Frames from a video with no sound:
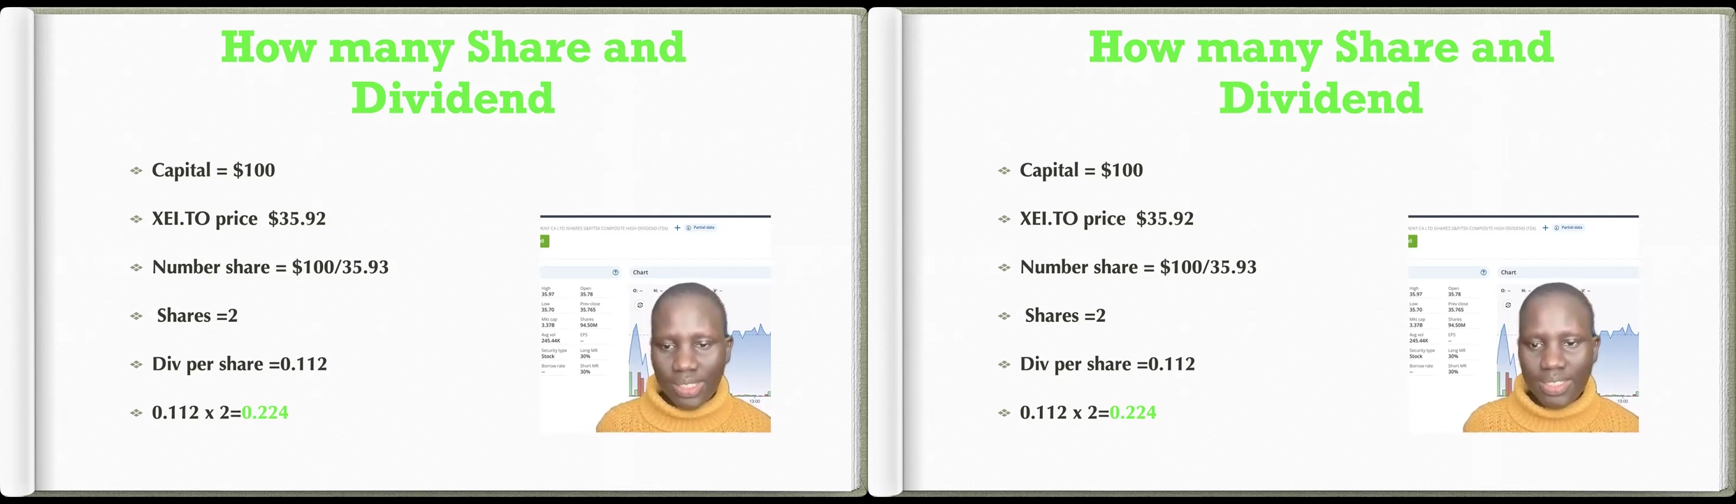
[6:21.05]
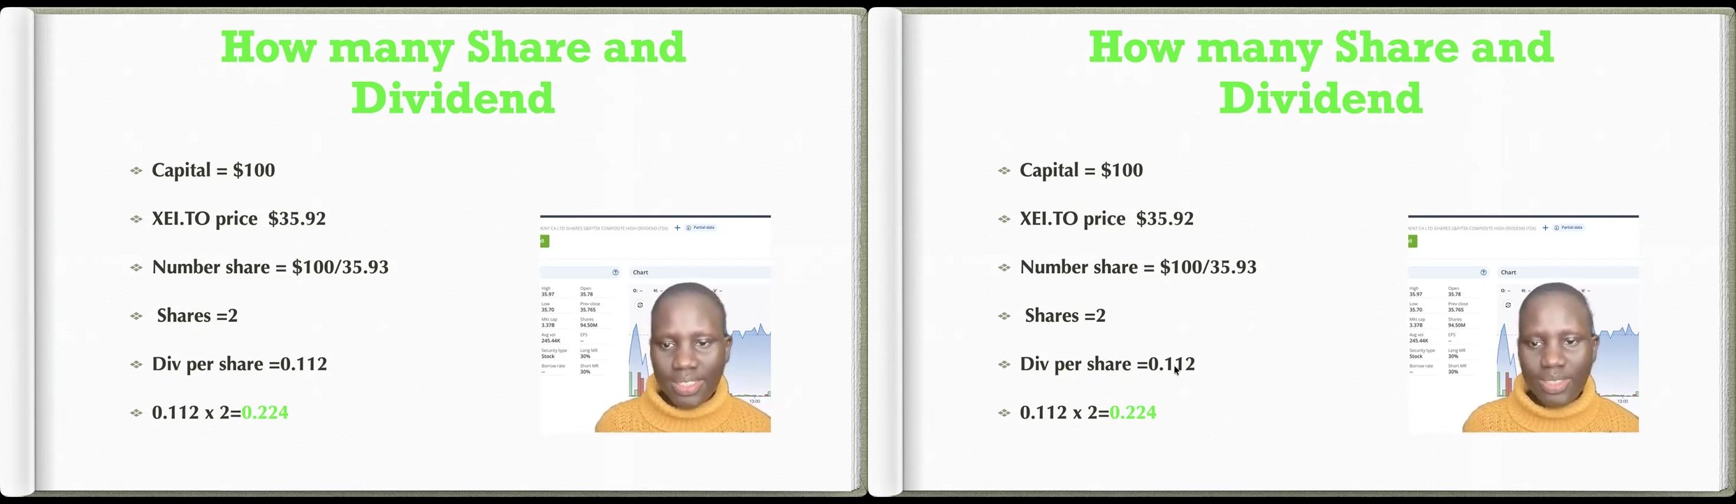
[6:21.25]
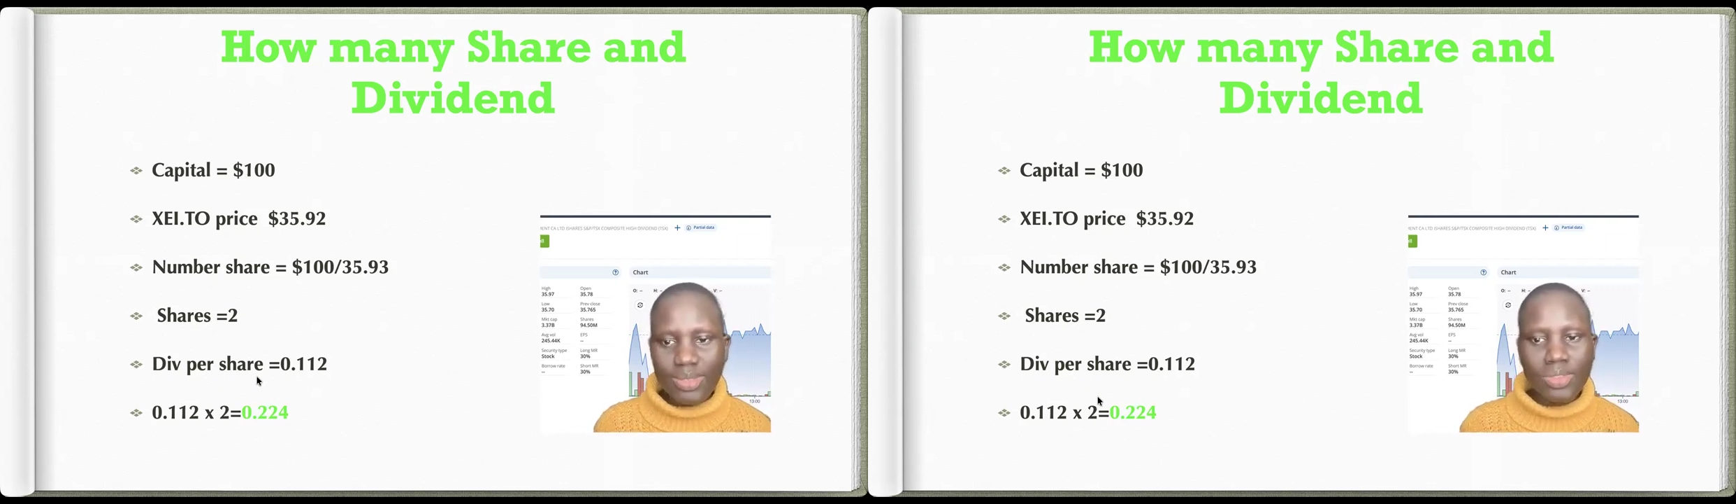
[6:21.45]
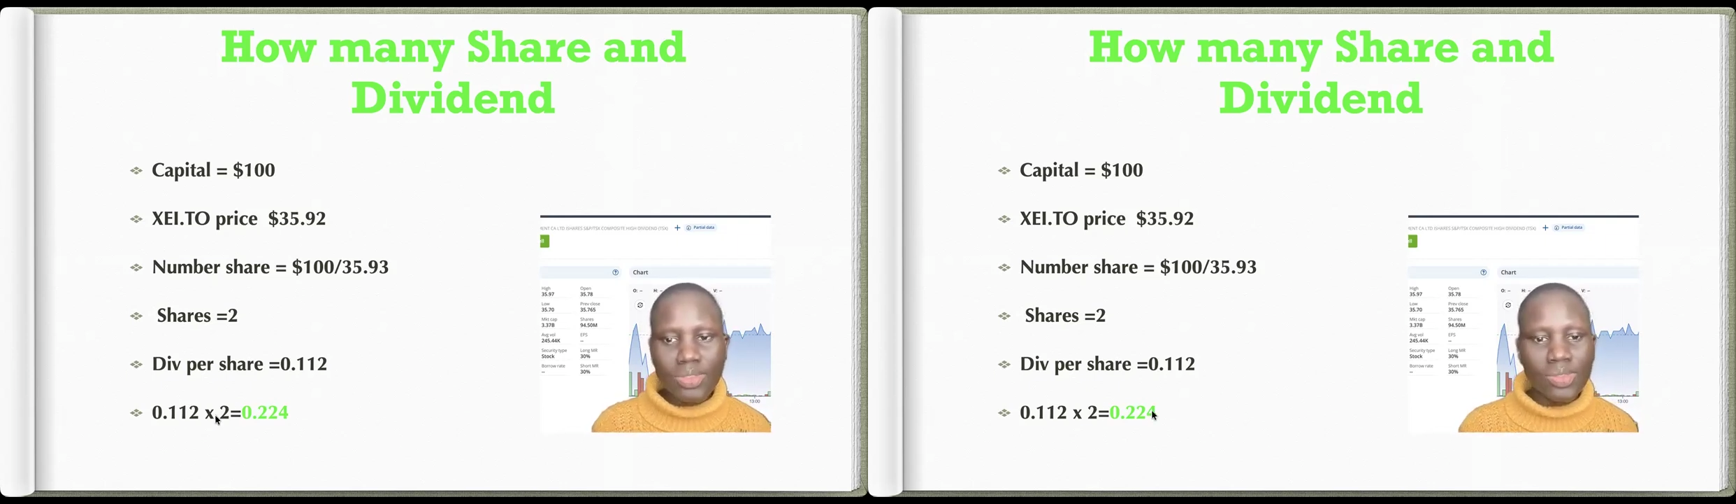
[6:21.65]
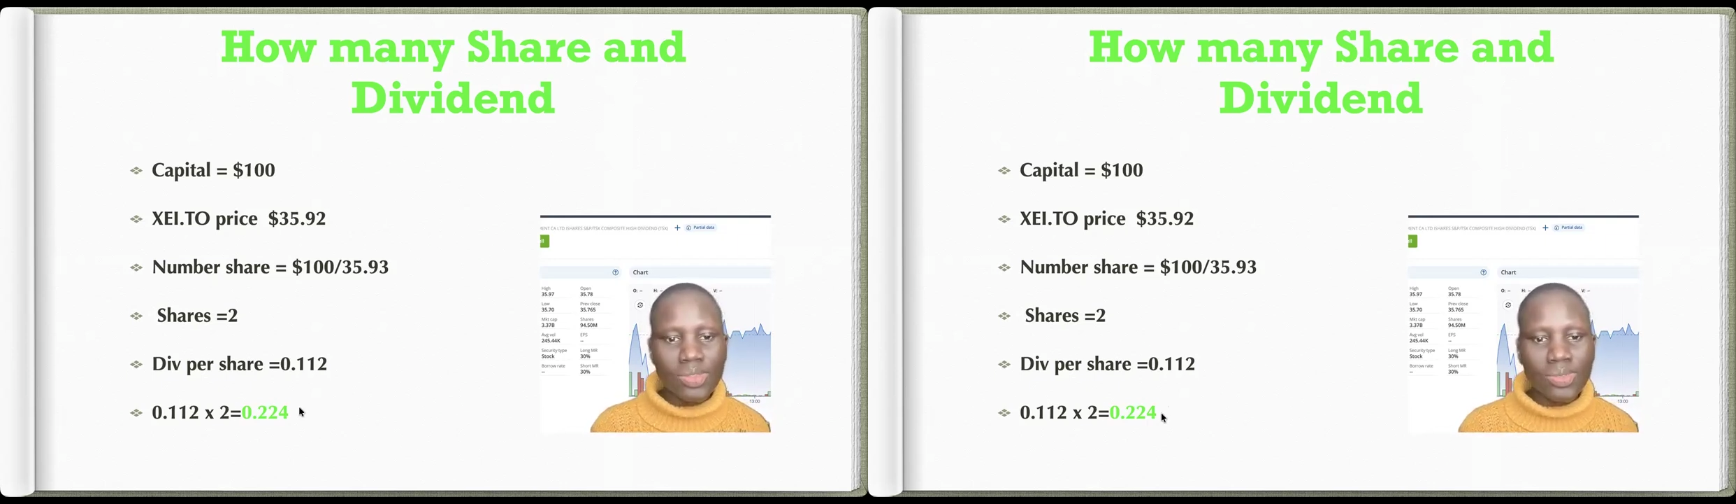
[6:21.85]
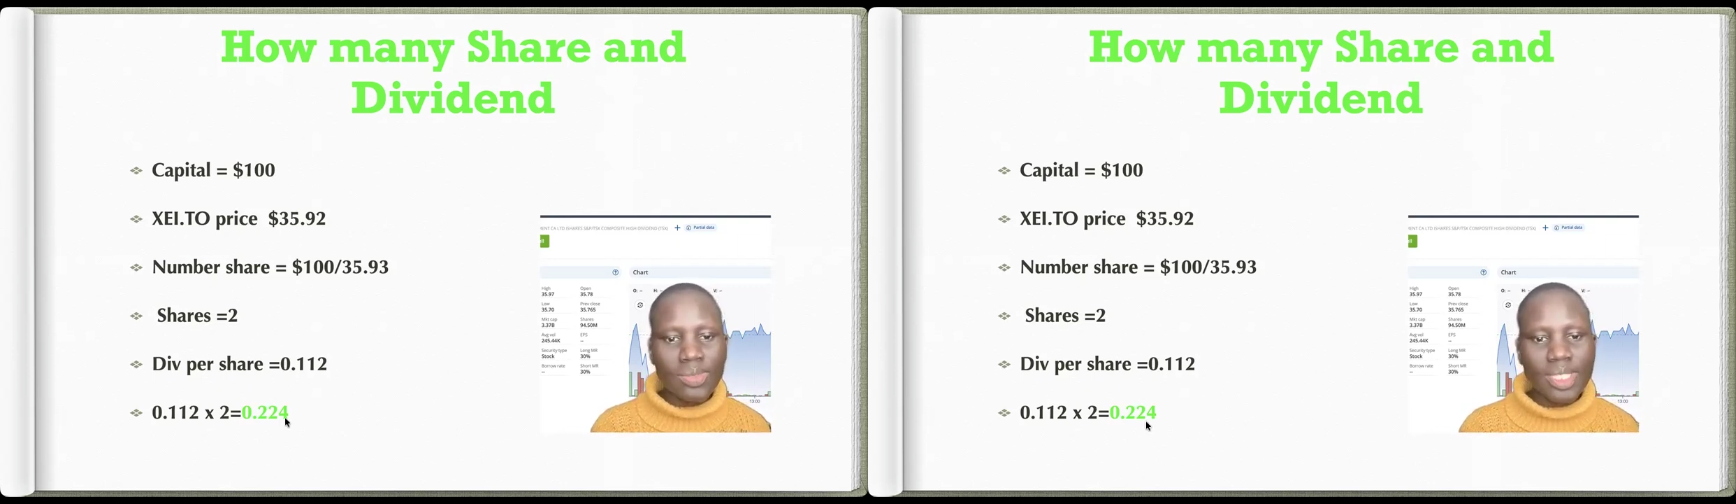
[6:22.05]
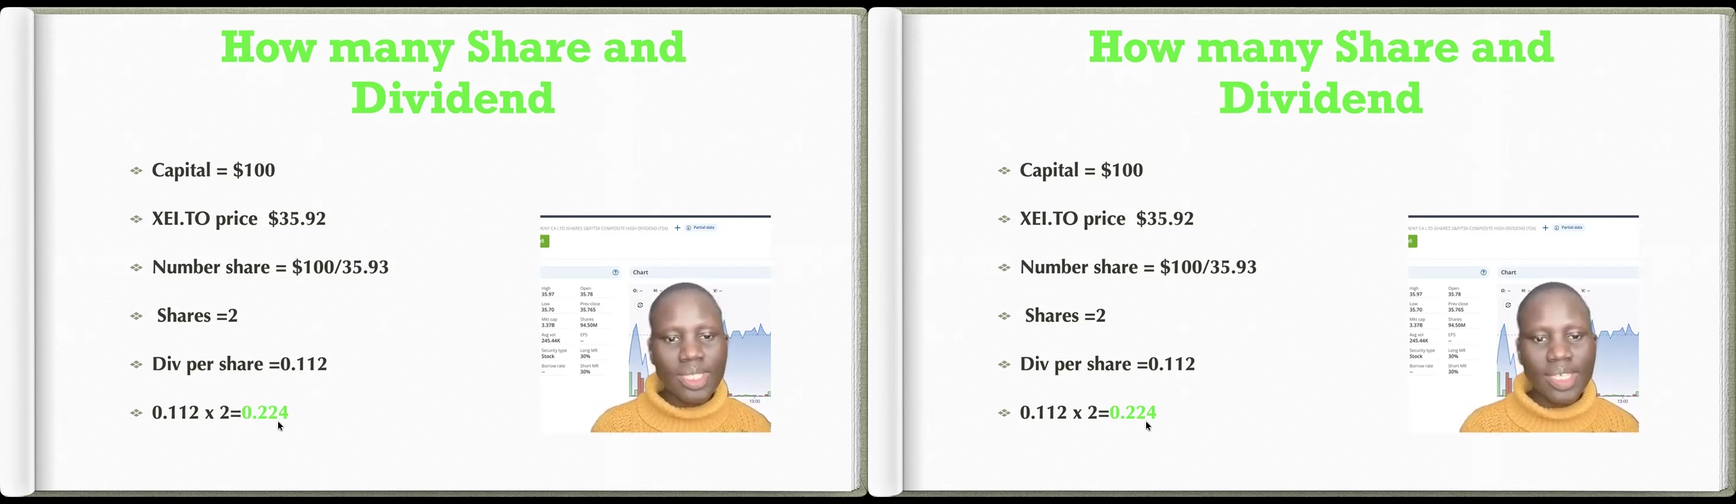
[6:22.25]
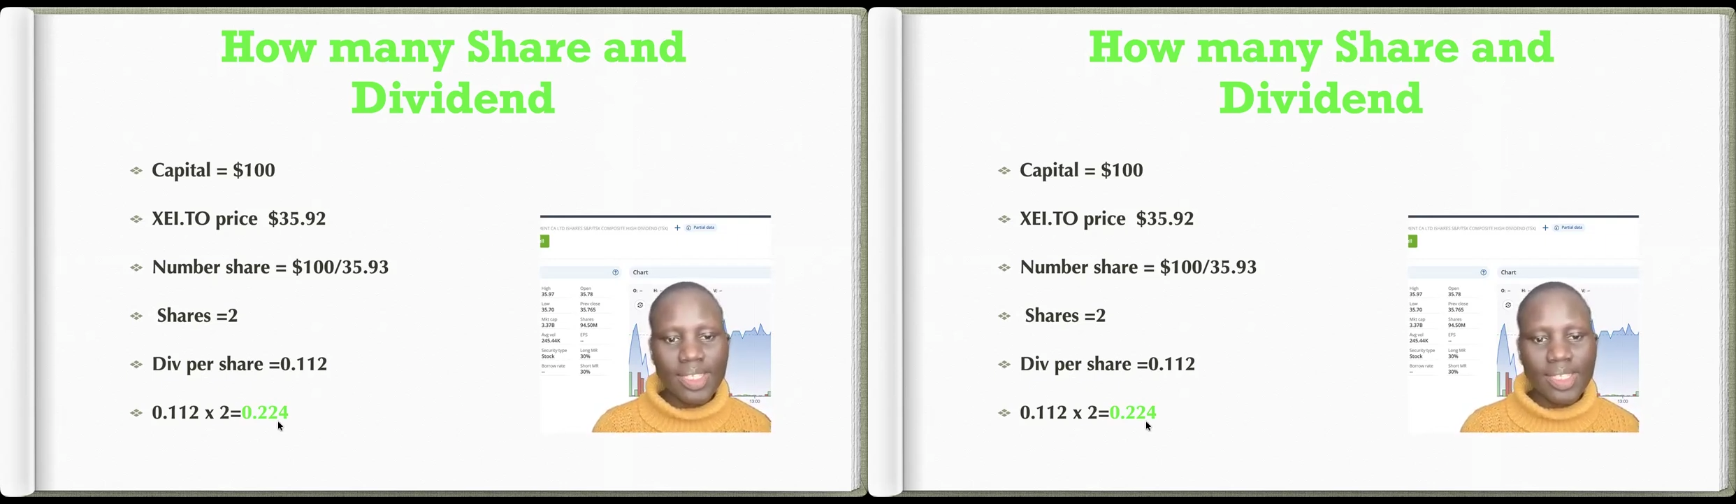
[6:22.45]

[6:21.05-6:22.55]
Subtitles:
so you will be getting